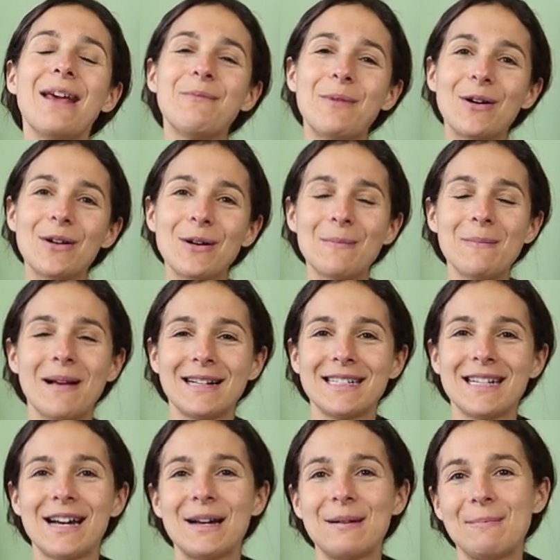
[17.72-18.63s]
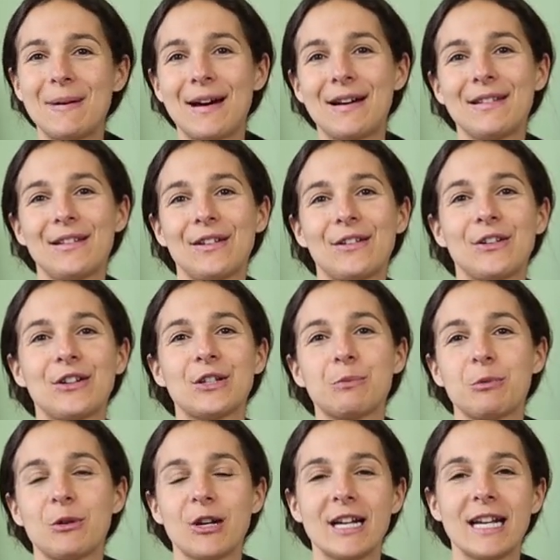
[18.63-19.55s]
and welcome back to Unbound Learners
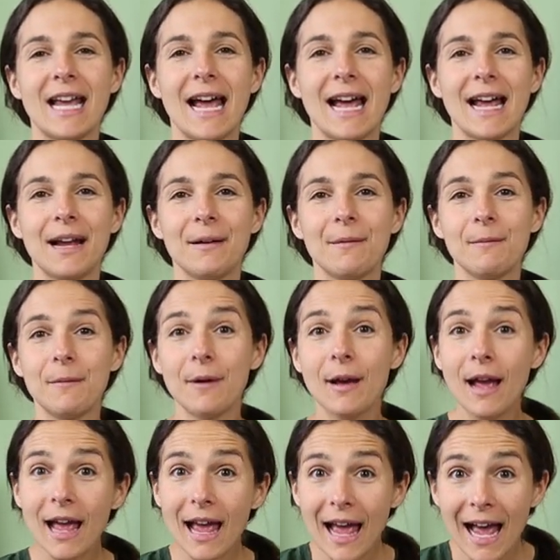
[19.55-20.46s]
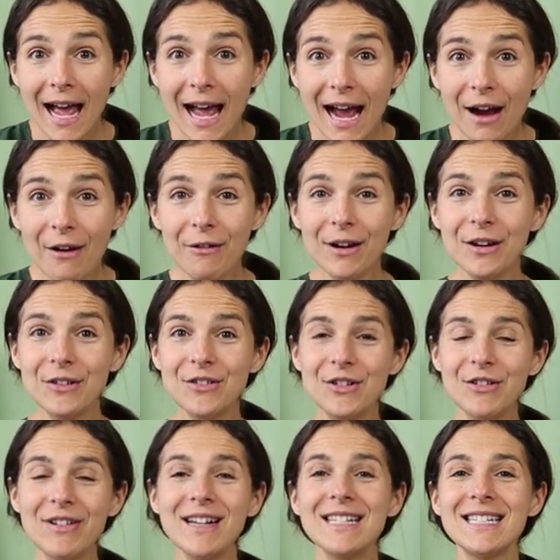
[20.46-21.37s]
Pre-K. How are you
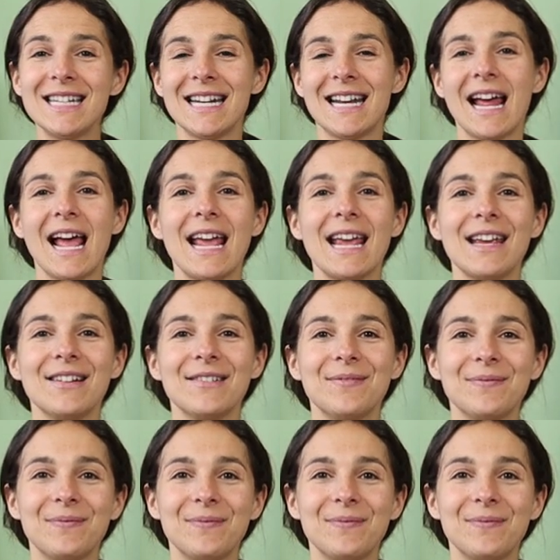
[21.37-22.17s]
doing today?